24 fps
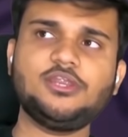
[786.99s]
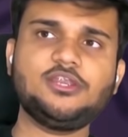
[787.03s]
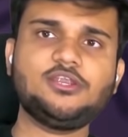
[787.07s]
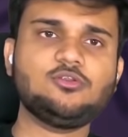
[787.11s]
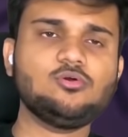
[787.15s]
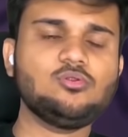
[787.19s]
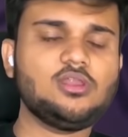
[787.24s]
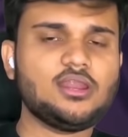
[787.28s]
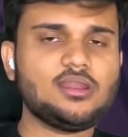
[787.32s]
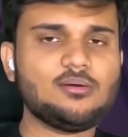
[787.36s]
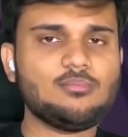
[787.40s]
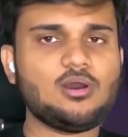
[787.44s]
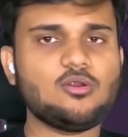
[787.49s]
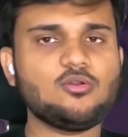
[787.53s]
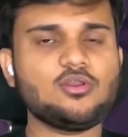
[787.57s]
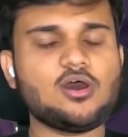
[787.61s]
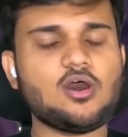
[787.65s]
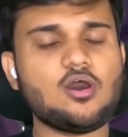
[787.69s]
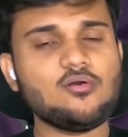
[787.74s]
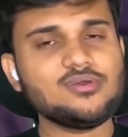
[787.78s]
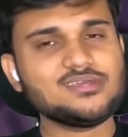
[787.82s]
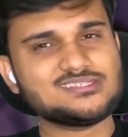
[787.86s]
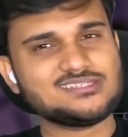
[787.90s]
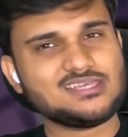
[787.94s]
You need to learn about
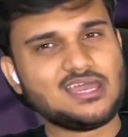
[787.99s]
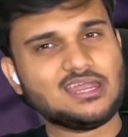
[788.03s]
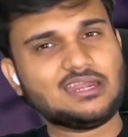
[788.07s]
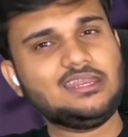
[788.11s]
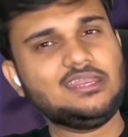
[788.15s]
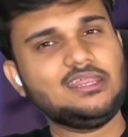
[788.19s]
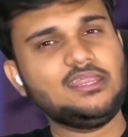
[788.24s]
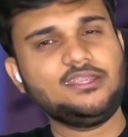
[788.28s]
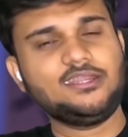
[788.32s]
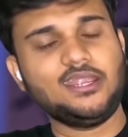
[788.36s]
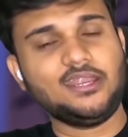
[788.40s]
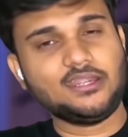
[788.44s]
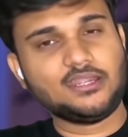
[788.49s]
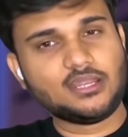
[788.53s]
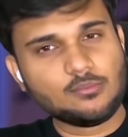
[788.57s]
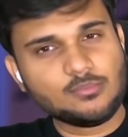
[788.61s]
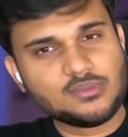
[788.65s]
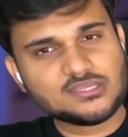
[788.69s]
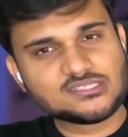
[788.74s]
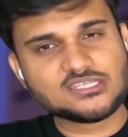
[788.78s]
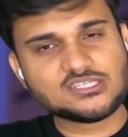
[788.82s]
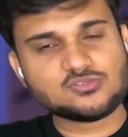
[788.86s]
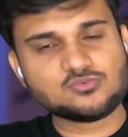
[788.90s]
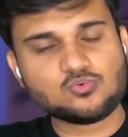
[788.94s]
how exactly
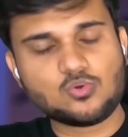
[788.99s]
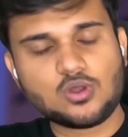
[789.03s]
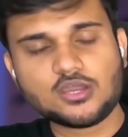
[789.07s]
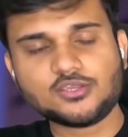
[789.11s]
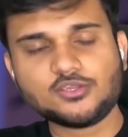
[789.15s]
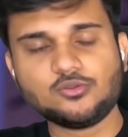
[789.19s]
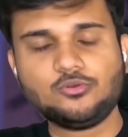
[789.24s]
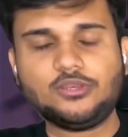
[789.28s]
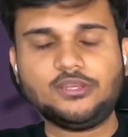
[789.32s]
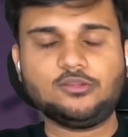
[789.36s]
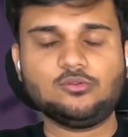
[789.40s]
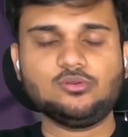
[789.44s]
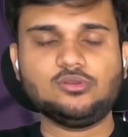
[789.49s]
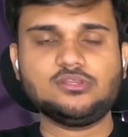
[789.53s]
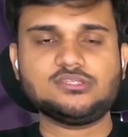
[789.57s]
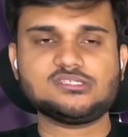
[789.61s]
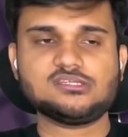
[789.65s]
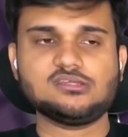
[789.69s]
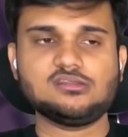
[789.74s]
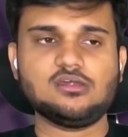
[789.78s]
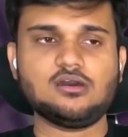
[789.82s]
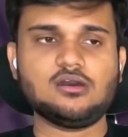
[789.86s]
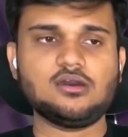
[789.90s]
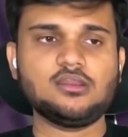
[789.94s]
databases work. You need to
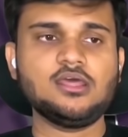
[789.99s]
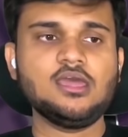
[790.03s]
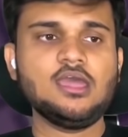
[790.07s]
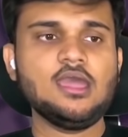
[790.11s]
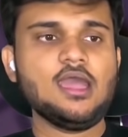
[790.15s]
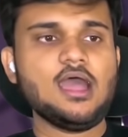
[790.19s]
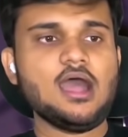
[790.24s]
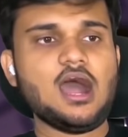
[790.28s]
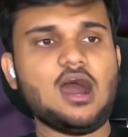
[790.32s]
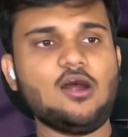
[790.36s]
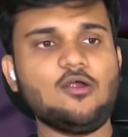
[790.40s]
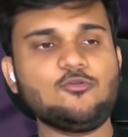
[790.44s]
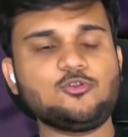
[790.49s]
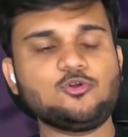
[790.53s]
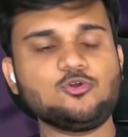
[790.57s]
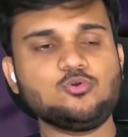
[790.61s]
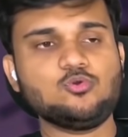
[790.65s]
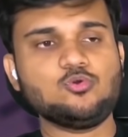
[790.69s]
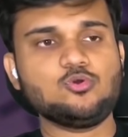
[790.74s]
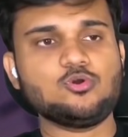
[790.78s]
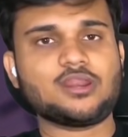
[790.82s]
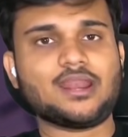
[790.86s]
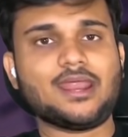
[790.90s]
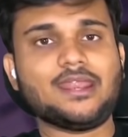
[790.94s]
learn how
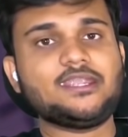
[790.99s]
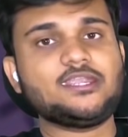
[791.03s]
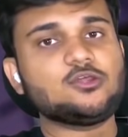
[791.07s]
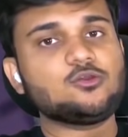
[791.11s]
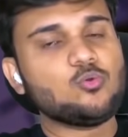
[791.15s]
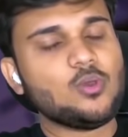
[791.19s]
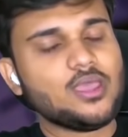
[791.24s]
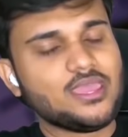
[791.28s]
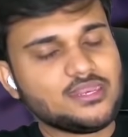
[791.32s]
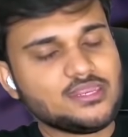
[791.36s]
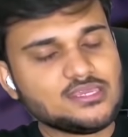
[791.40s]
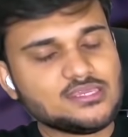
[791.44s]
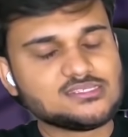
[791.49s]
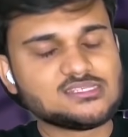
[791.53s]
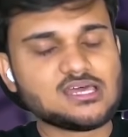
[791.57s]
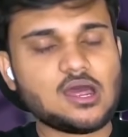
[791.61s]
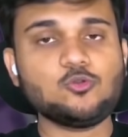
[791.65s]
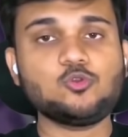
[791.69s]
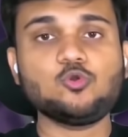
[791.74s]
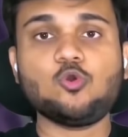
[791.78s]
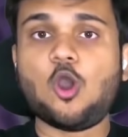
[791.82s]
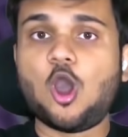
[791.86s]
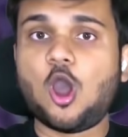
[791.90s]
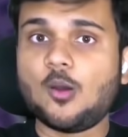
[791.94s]
to write queries,
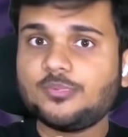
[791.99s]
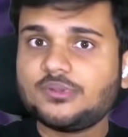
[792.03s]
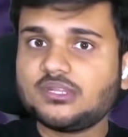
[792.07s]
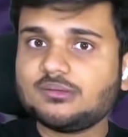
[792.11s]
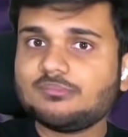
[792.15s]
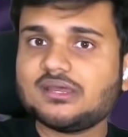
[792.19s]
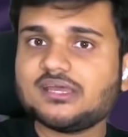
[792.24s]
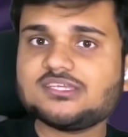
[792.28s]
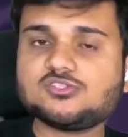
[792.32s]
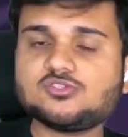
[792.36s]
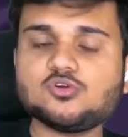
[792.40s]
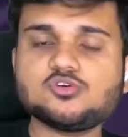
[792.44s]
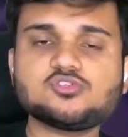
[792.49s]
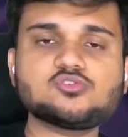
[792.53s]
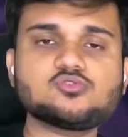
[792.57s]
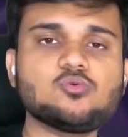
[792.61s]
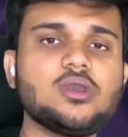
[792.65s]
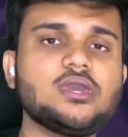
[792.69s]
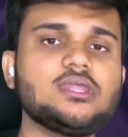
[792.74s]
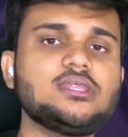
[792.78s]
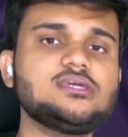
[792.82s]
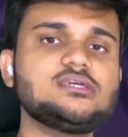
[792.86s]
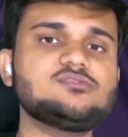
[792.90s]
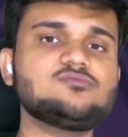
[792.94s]
how to optimize those
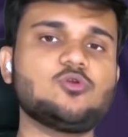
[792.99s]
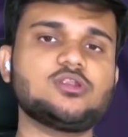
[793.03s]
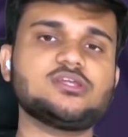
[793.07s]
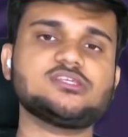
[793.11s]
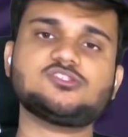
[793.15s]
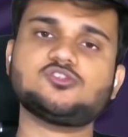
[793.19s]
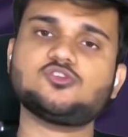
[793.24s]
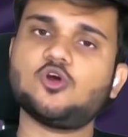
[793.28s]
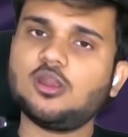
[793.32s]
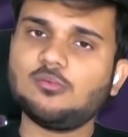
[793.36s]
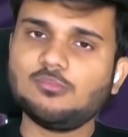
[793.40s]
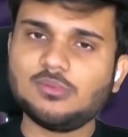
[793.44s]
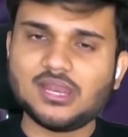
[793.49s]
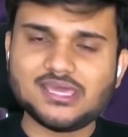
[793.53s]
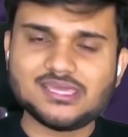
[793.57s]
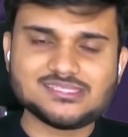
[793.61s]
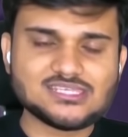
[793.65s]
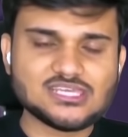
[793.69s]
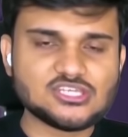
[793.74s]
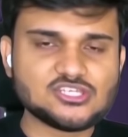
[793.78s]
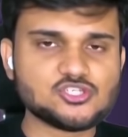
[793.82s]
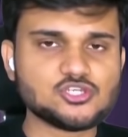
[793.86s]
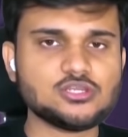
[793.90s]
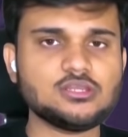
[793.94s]
queries, what is
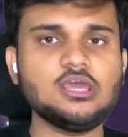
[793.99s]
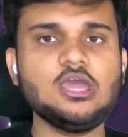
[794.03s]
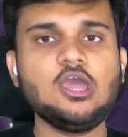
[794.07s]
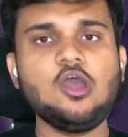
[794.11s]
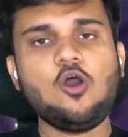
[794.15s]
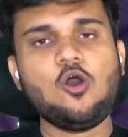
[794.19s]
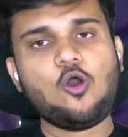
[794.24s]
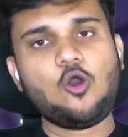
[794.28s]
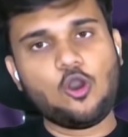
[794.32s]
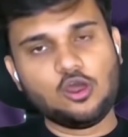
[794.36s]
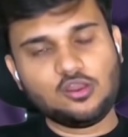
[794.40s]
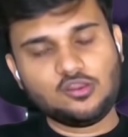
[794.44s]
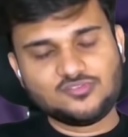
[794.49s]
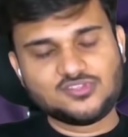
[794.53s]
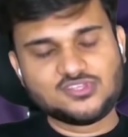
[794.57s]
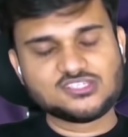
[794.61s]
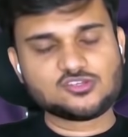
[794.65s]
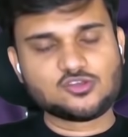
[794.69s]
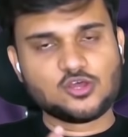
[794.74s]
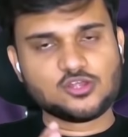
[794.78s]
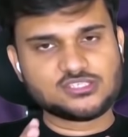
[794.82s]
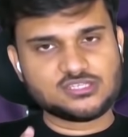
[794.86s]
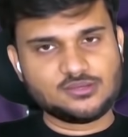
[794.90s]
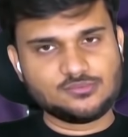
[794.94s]
normalization, all of
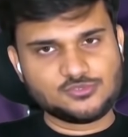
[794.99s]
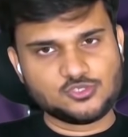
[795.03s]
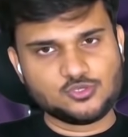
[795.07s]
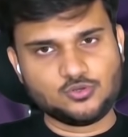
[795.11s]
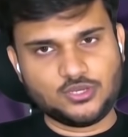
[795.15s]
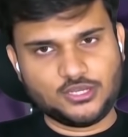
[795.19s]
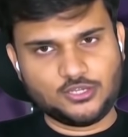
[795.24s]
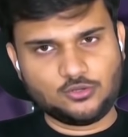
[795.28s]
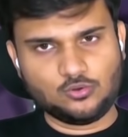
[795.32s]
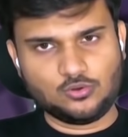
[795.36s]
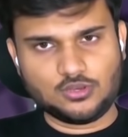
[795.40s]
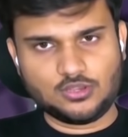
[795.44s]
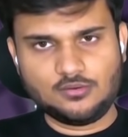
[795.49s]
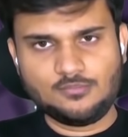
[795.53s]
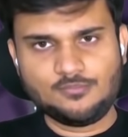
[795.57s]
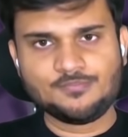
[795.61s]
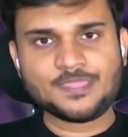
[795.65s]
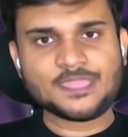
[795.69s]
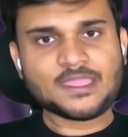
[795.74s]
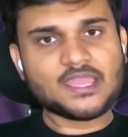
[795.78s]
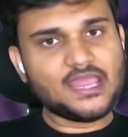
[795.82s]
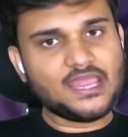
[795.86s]
these concepts you need to learn.